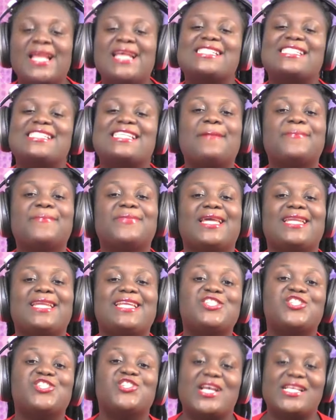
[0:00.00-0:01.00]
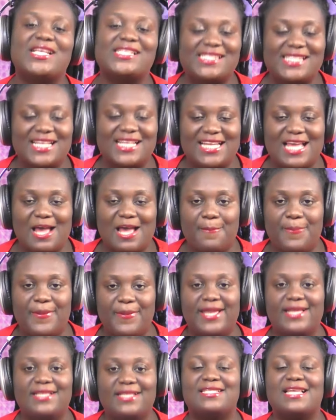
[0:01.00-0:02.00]
Something interesting
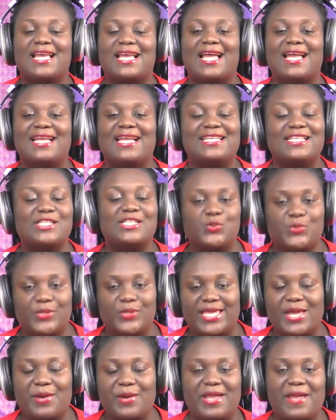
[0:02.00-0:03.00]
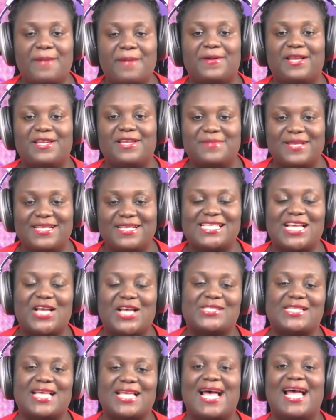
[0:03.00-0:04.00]
happened this week here where Parliament
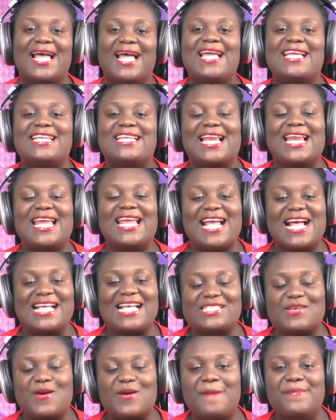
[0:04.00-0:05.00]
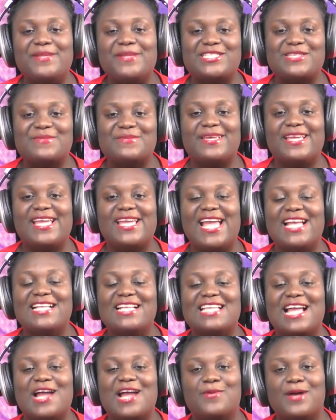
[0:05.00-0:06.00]
House are. Now I ask our meet to me
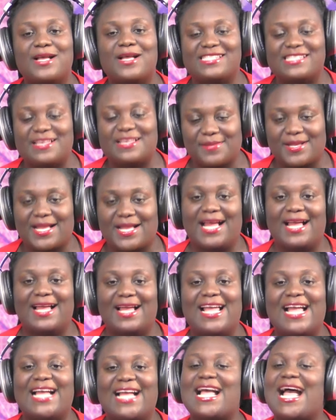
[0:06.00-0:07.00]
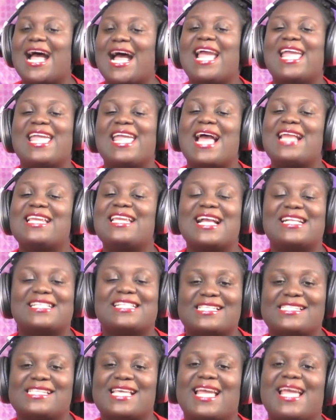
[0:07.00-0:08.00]
and I want some car I had
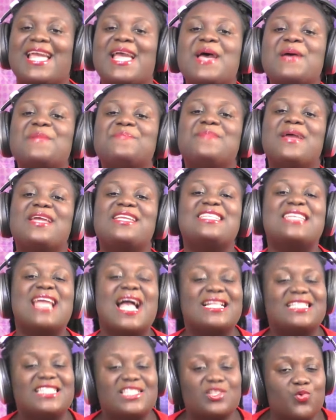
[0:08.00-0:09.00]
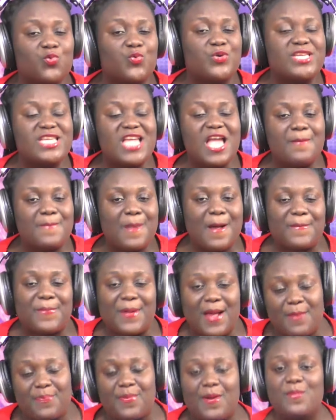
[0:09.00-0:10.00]
to say many actually who ye
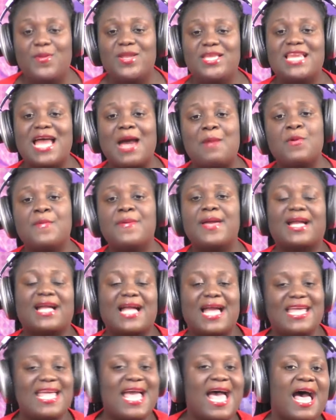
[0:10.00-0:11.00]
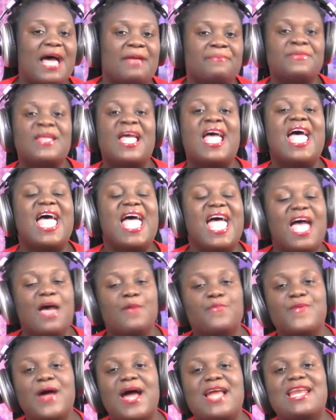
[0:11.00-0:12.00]
papa mu na mo be kaya
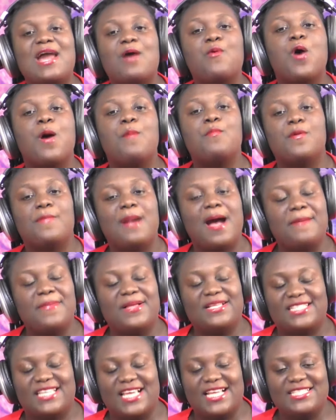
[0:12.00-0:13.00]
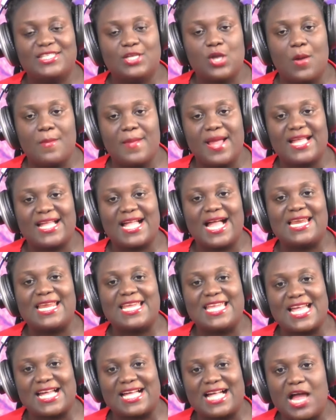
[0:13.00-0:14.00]
Ebra na wo mo ba be change your mind gana
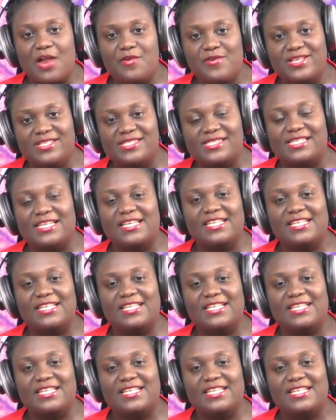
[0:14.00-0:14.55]
your currency in